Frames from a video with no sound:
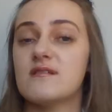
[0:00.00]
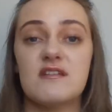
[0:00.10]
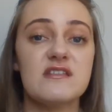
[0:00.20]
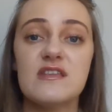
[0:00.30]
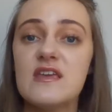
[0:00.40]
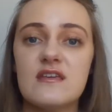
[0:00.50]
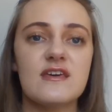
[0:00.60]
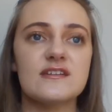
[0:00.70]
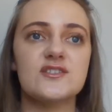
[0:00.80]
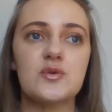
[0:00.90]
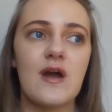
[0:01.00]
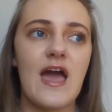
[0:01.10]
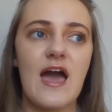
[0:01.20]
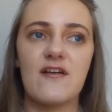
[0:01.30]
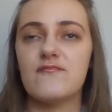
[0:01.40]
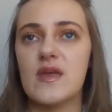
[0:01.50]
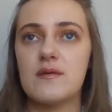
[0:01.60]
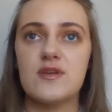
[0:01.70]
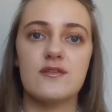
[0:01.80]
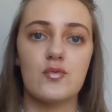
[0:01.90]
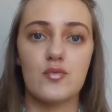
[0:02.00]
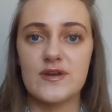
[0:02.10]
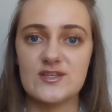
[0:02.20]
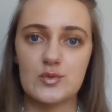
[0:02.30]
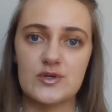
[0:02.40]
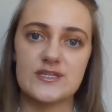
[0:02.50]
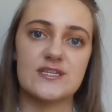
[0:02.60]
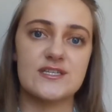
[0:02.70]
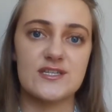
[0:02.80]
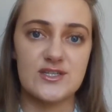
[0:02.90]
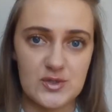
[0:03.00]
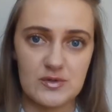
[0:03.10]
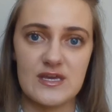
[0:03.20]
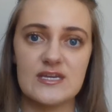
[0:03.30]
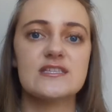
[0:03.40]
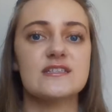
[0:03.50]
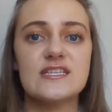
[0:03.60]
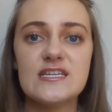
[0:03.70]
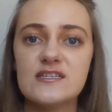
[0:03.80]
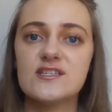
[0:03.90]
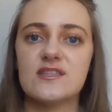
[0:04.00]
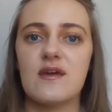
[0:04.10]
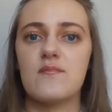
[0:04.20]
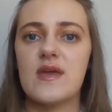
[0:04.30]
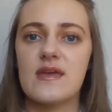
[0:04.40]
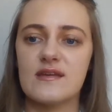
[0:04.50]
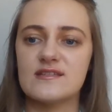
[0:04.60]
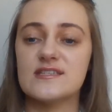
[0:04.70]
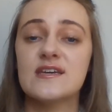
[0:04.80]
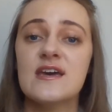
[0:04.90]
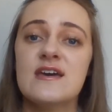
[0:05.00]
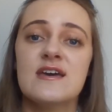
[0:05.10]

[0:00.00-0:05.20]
in need that don't have maybe the resources to do this, and teach them. And